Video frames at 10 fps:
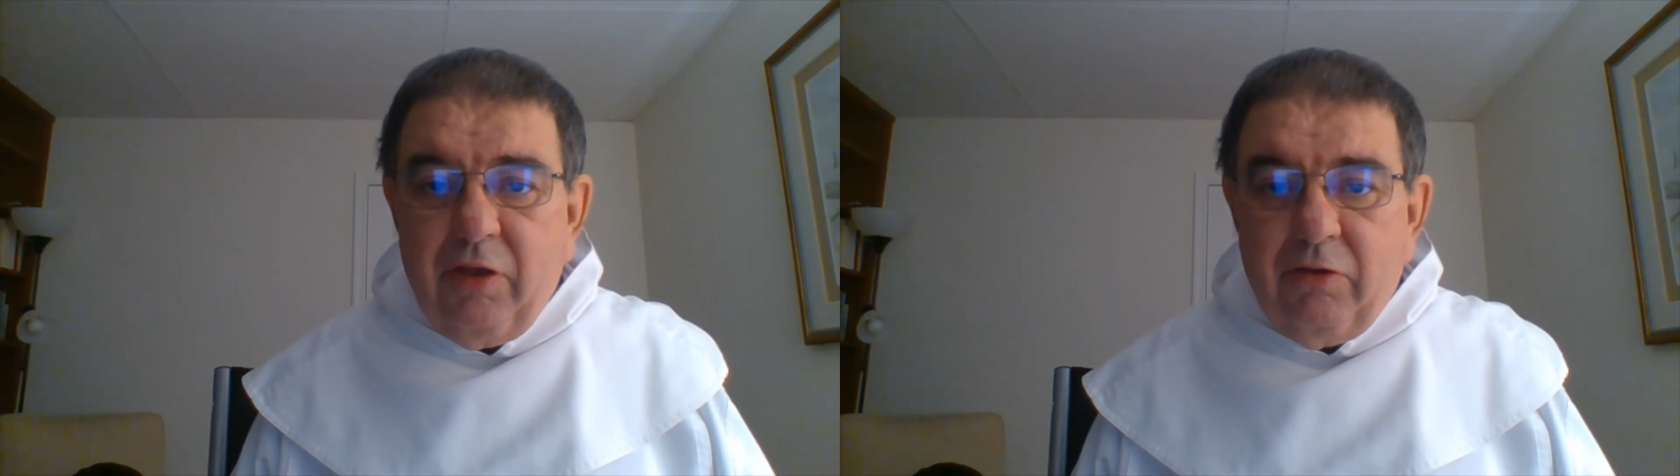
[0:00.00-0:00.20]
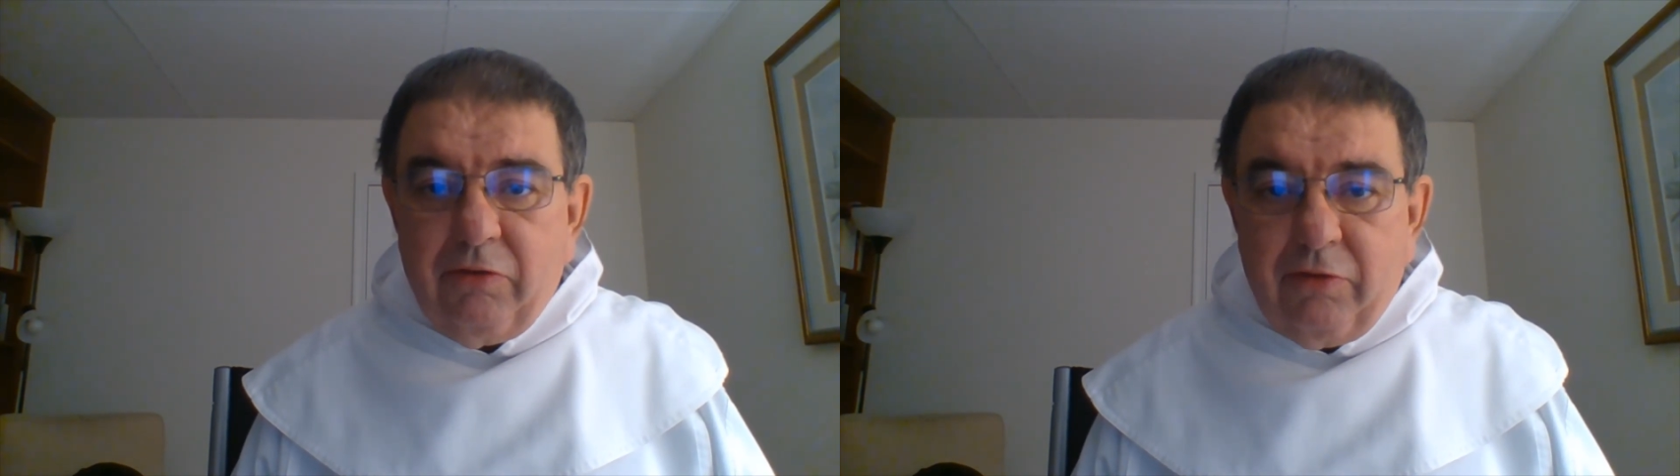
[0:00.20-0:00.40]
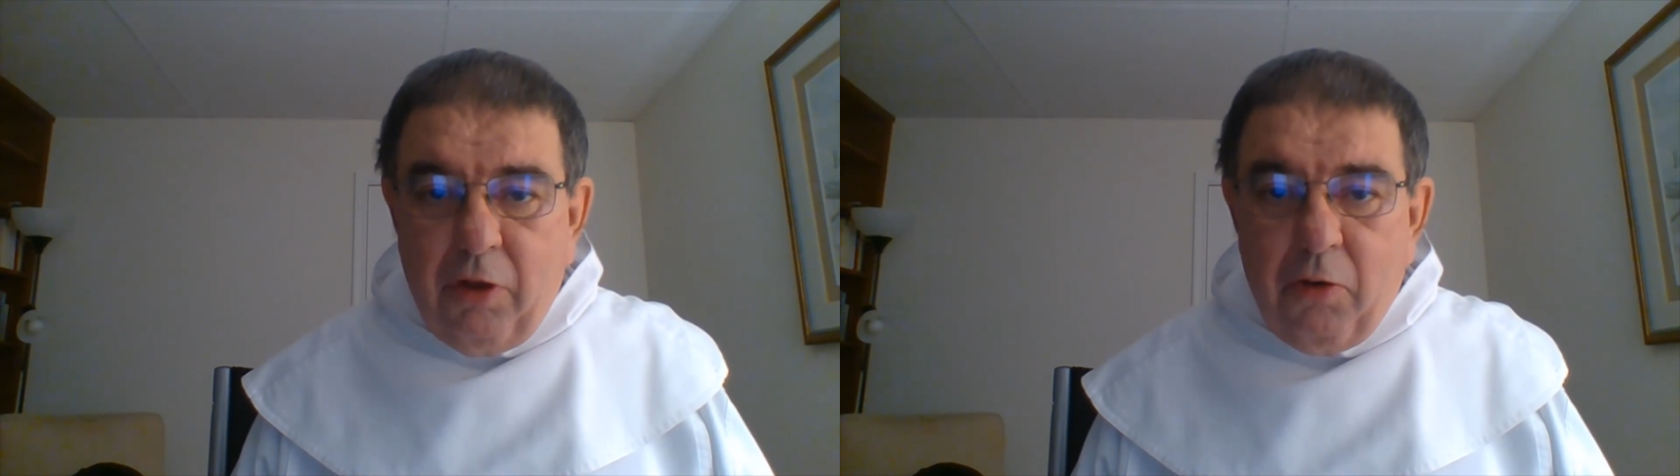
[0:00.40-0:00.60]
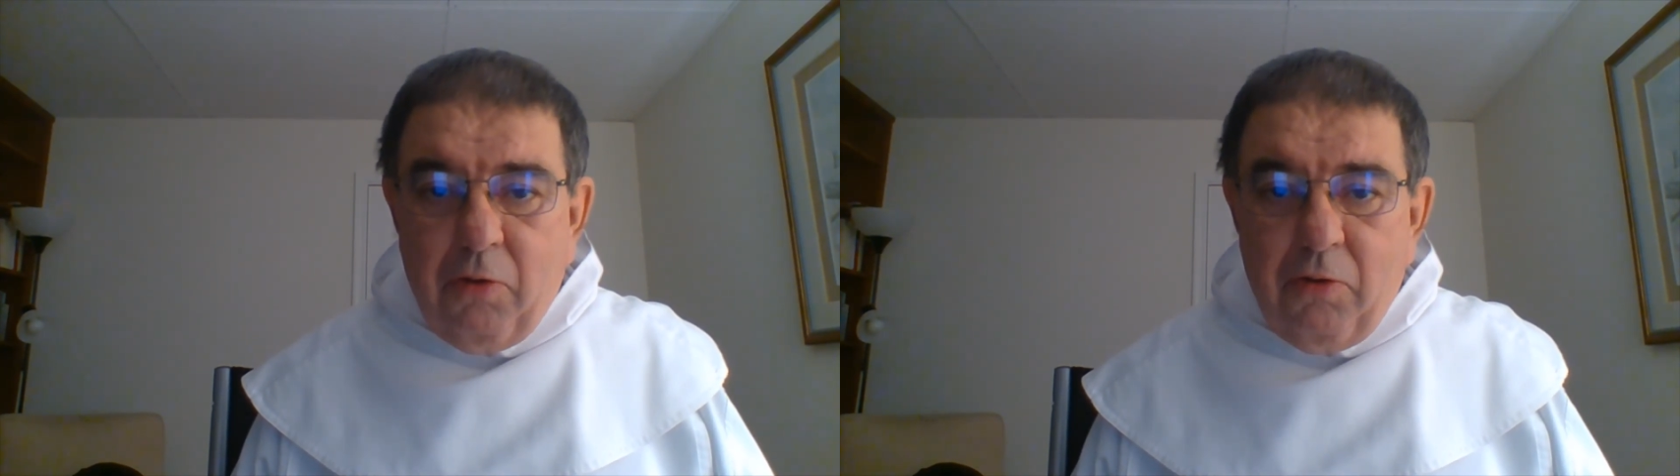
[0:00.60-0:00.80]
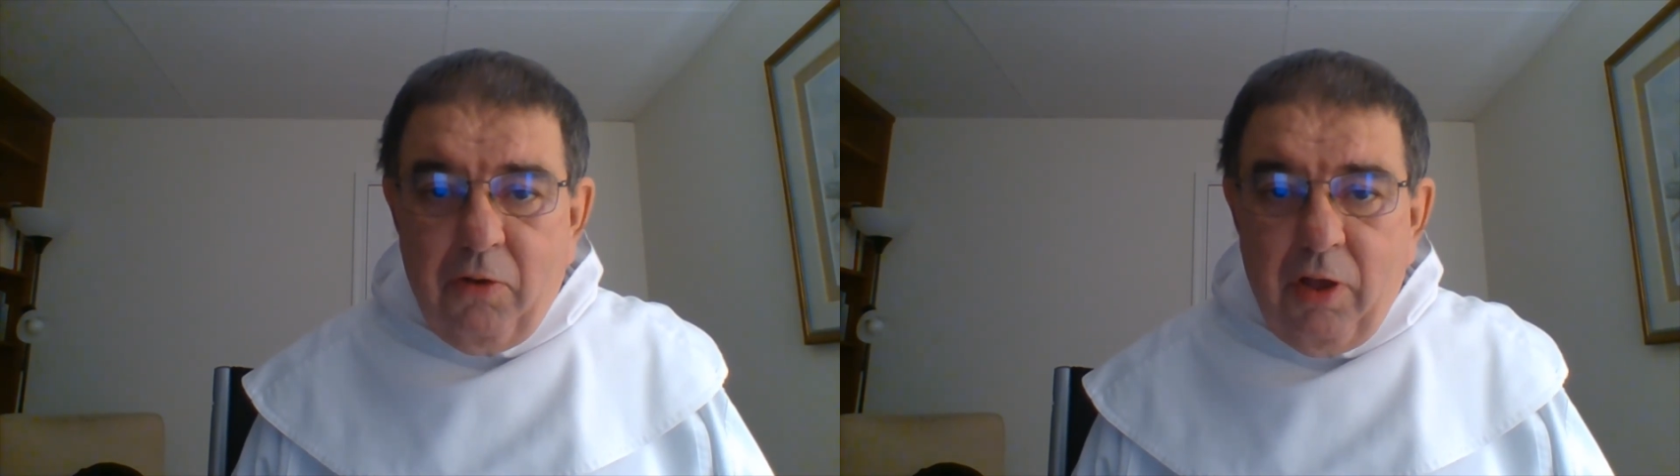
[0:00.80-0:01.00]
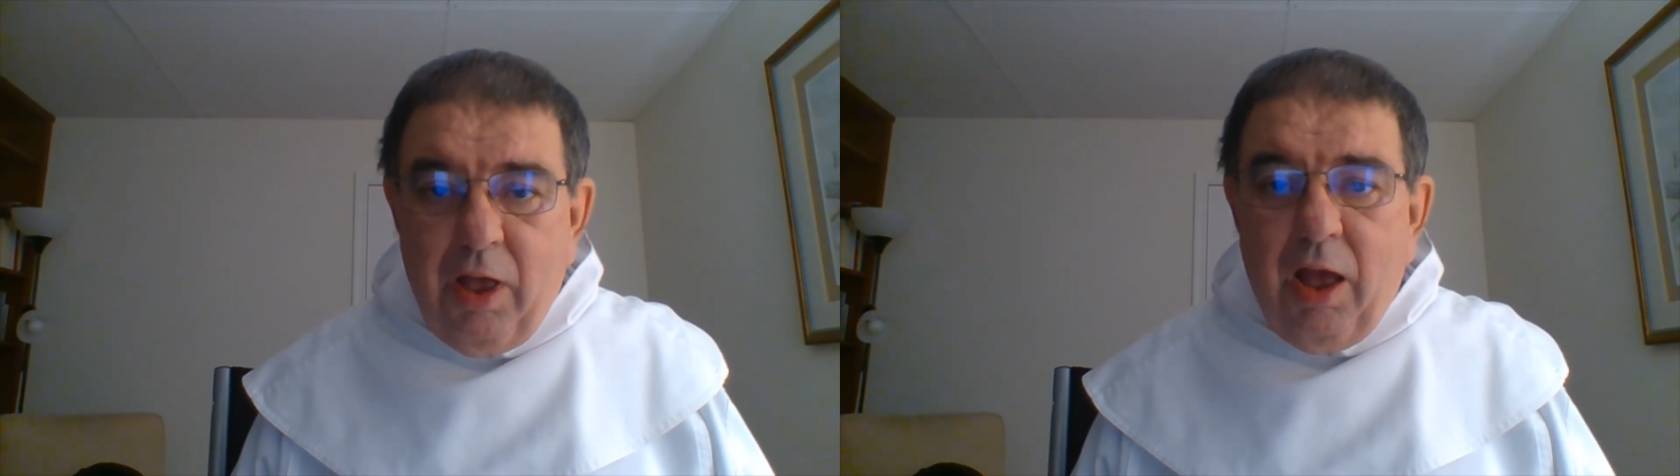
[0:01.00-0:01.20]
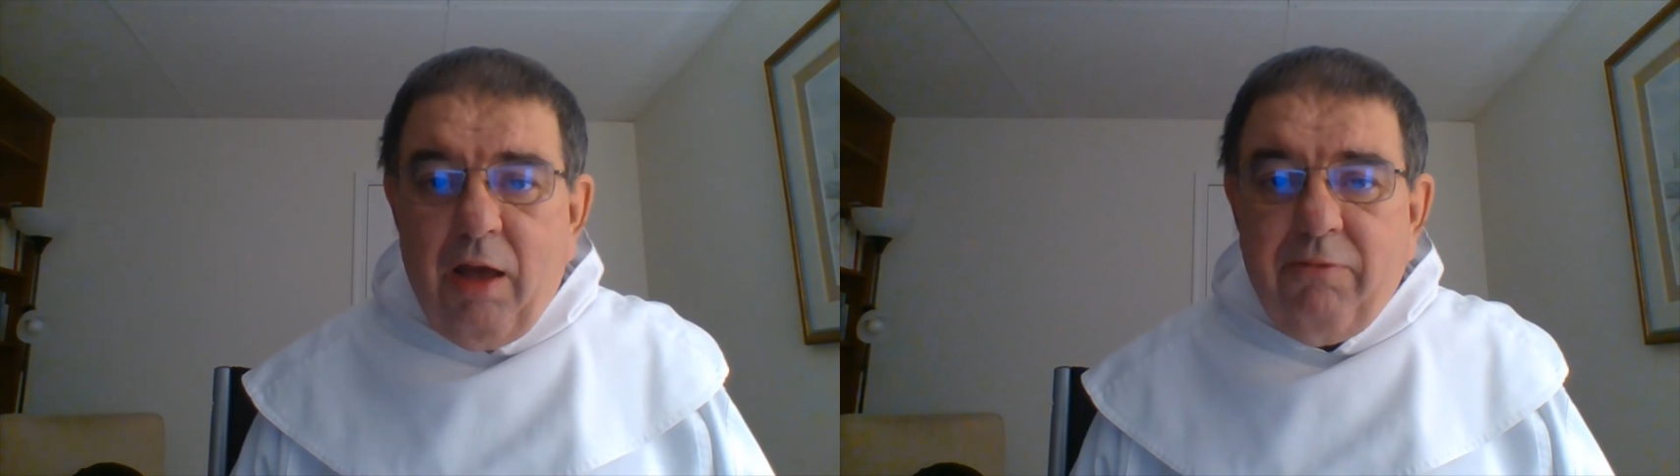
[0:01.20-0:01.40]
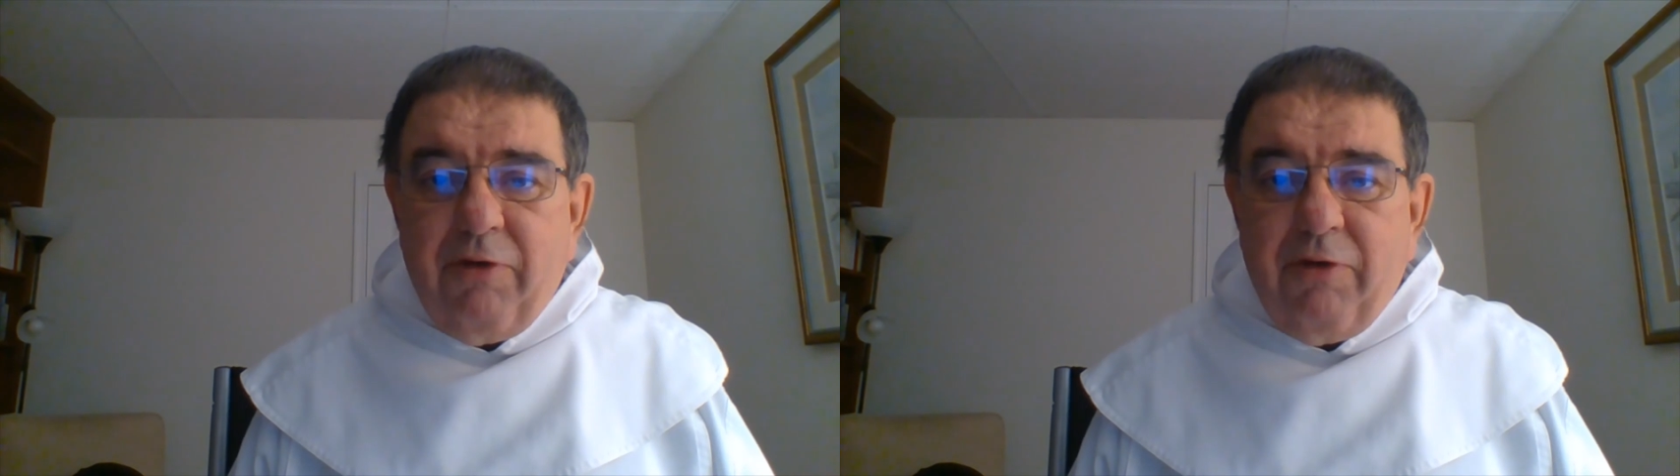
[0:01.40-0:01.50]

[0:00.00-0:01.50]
slow of